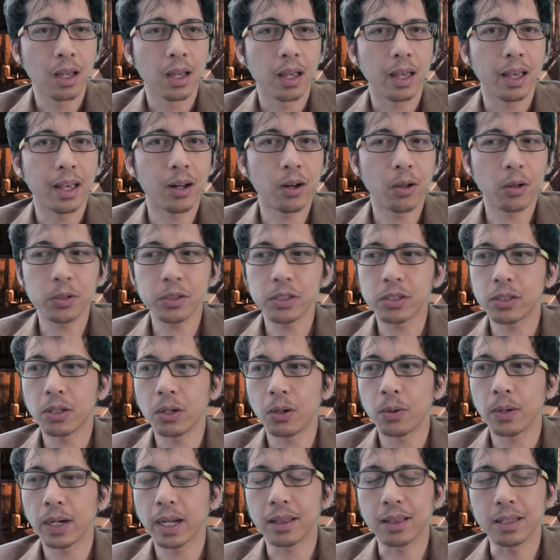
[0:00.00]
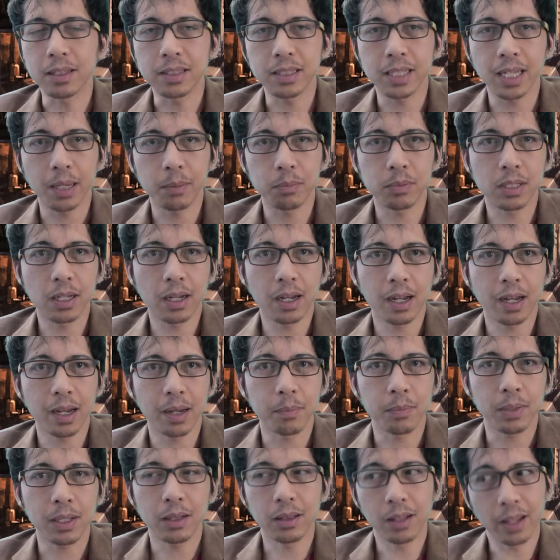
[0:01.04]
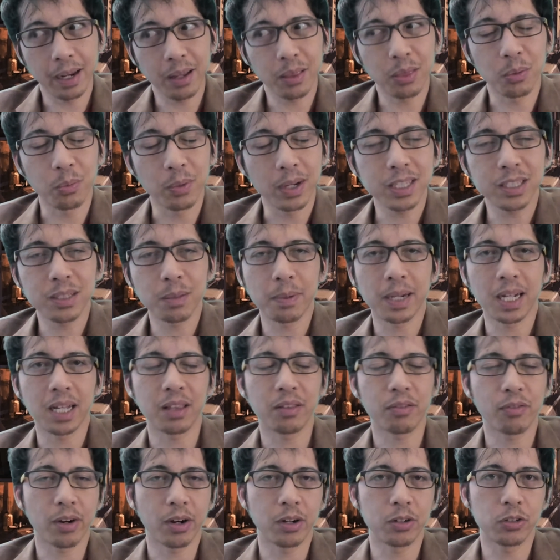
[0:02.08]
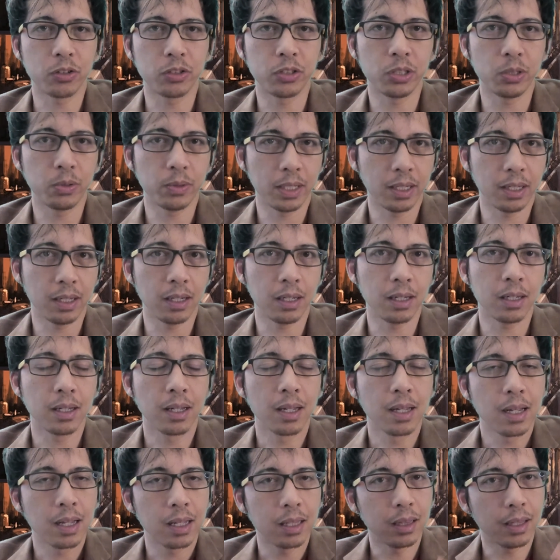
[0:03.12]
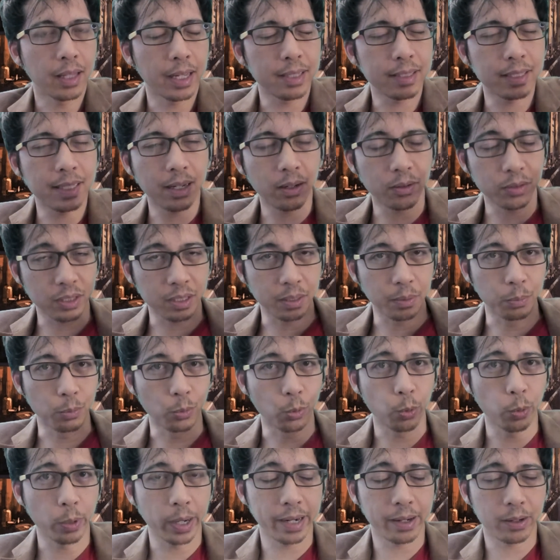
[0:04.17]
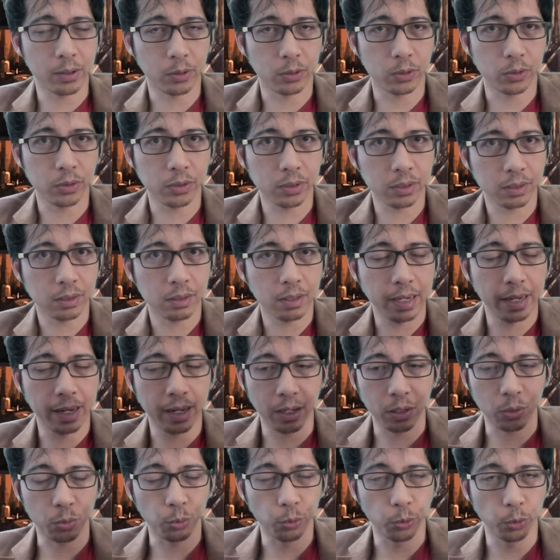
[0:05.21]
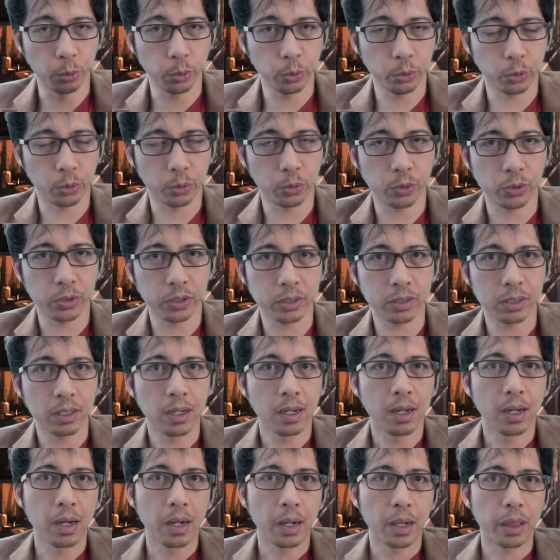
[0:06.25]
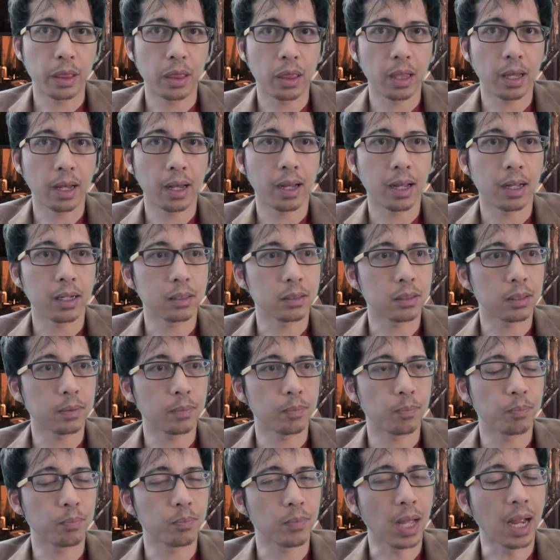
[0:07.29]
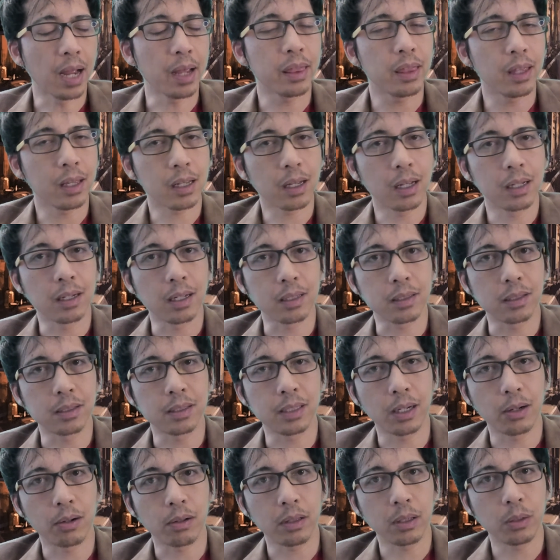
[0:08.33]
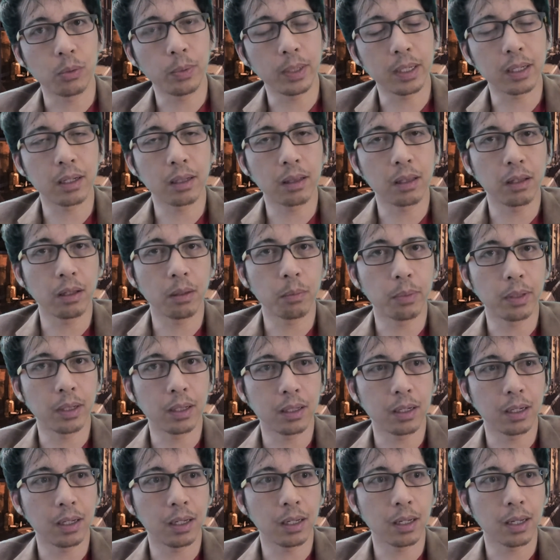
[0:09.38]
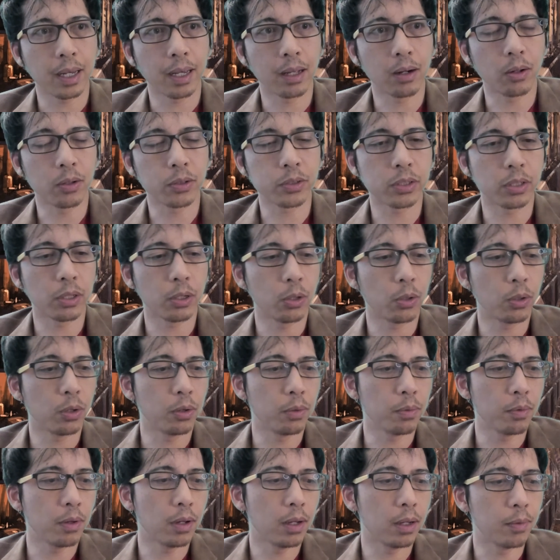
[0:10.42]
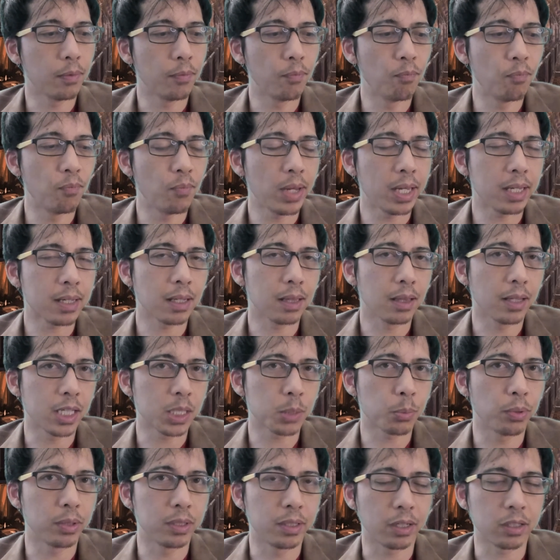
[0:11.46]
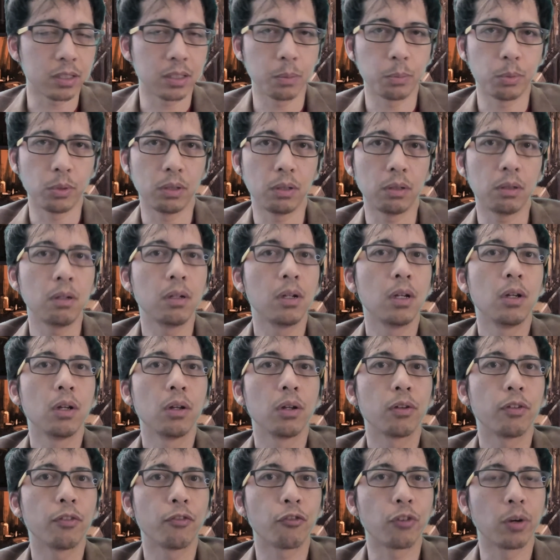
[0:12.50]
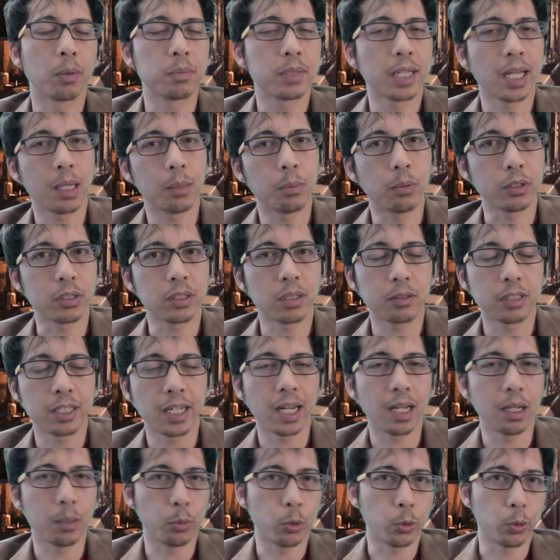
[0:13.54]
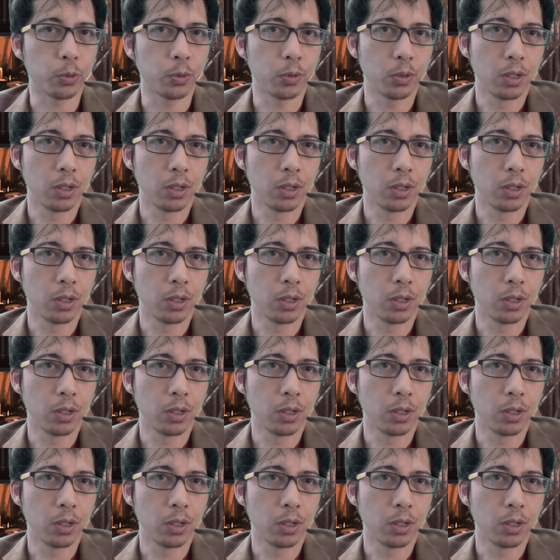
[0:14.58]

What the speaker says: it also, at the same time, like the rest of Pathfinder 2e, lays down some rails and rules that I think unnecessarily weaken the ability and also make it less predictable from table to table.